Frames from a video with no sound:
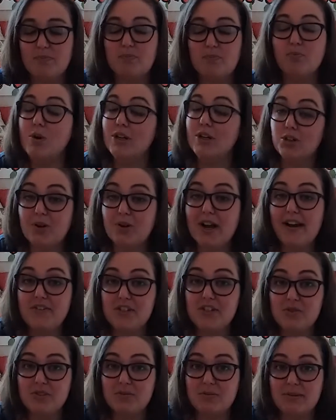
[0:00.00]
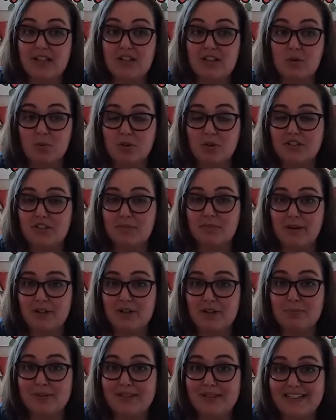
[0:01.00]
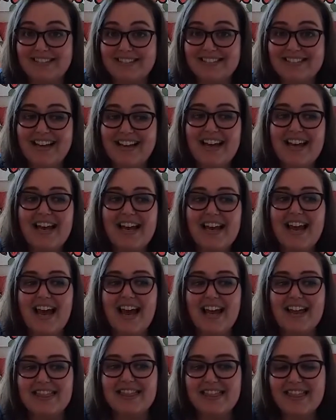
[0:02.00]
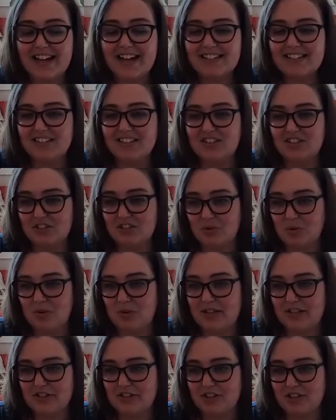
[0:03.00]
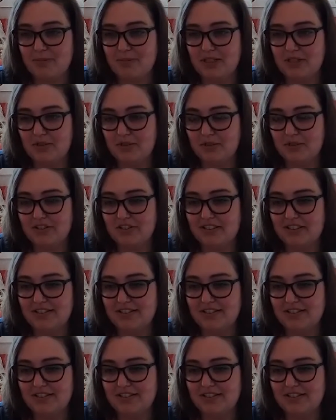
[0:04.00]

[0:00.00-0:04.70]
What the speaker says: What drives you to make the world a better place? And that's the story that should be told.